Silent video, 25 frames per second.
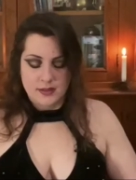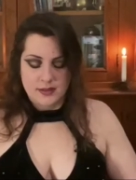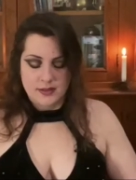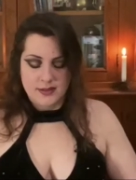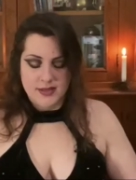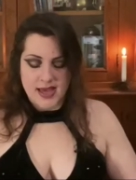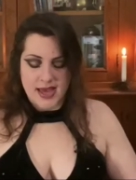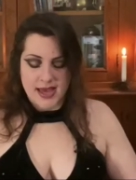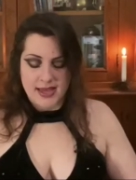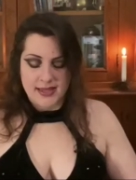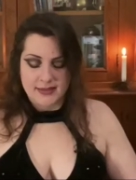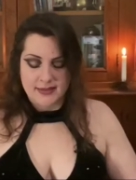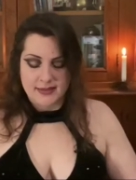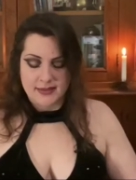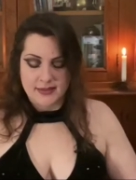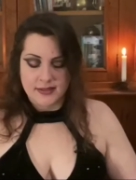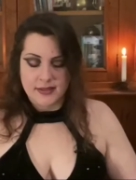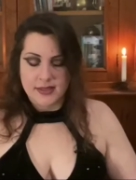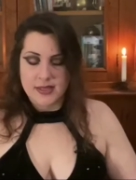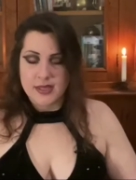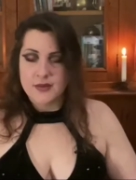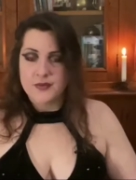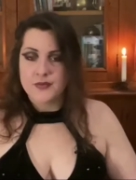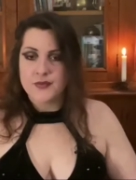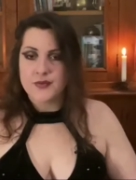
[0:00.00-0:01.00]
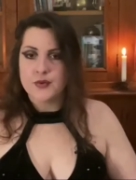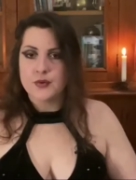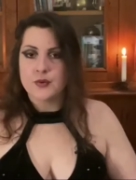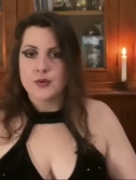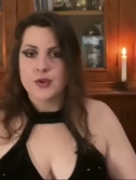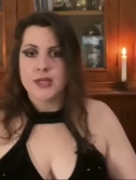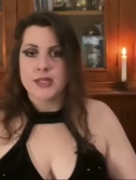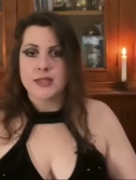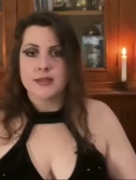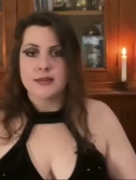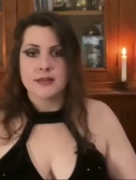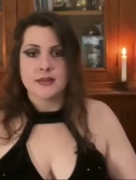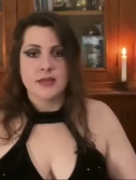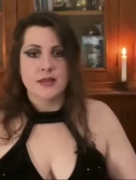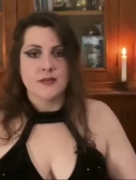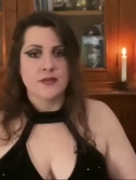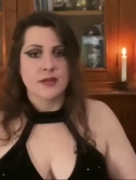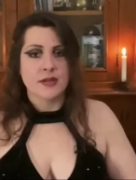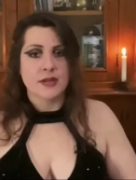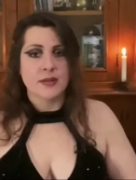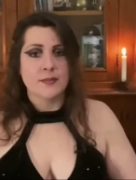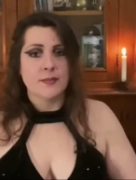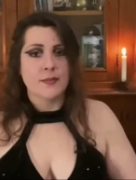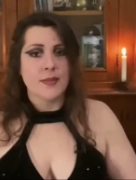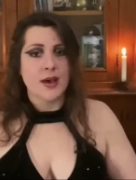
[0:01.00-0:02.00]
that if you eat
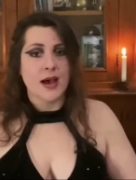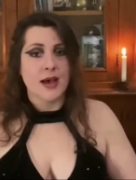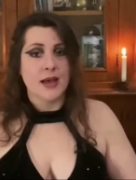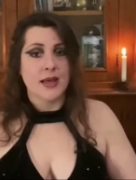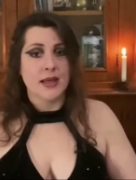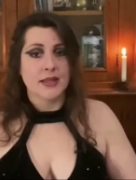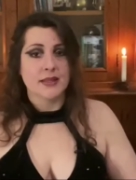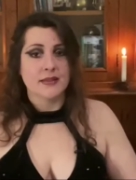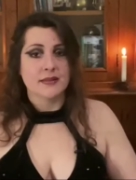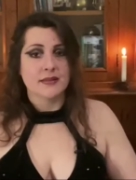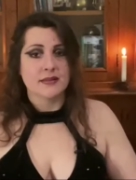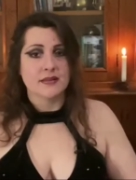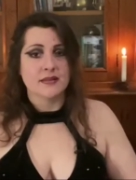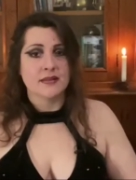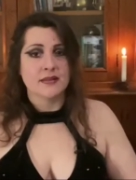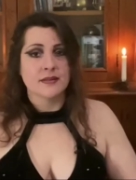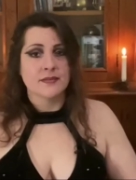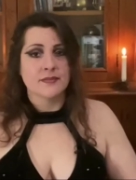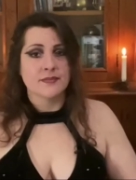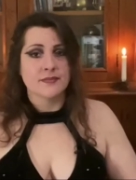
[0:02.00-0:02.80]
even a bite